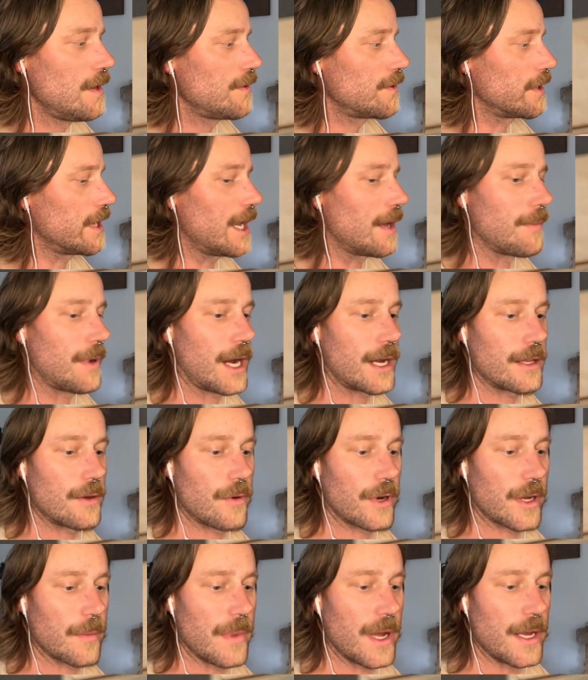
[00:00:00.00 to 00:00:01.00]
So yeah, highly
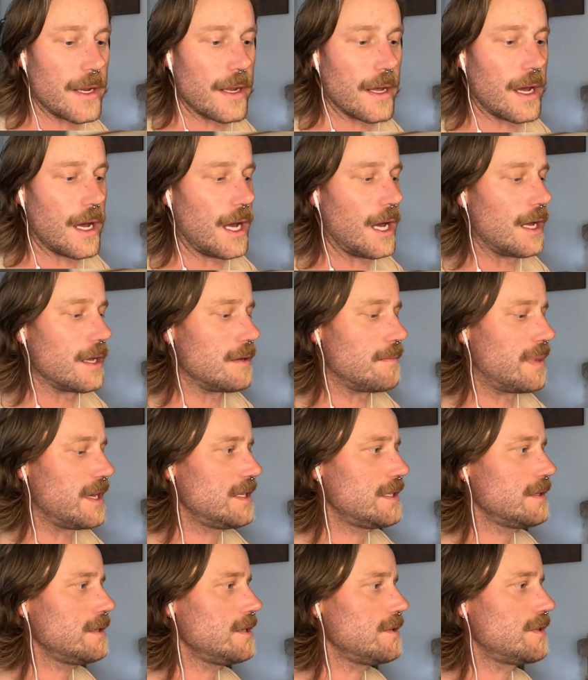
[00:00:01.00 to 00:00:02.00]
recommend.
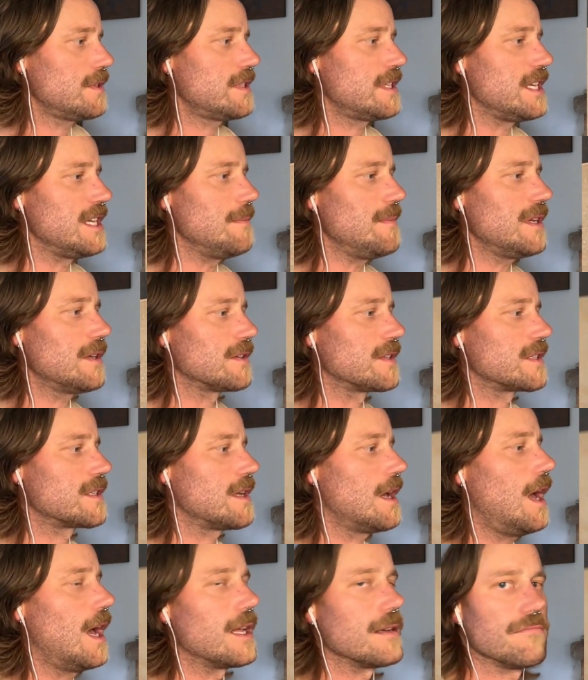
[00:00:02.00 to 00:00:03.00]
Basically, you just email
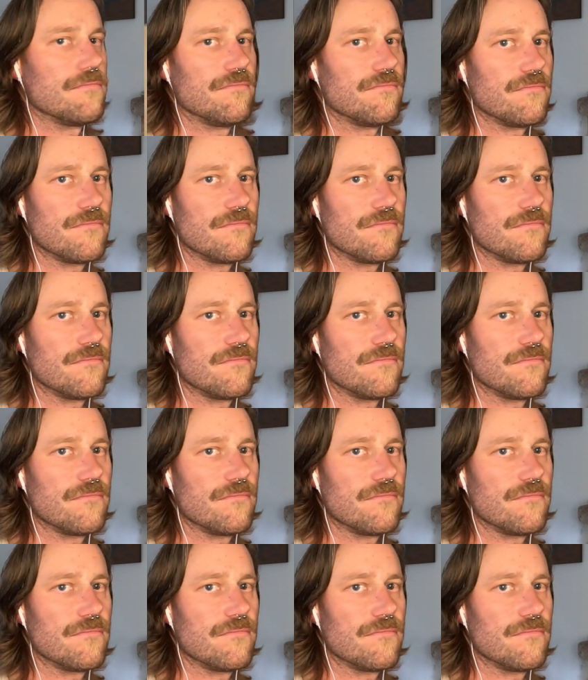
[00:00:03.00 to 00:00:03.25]
Scott.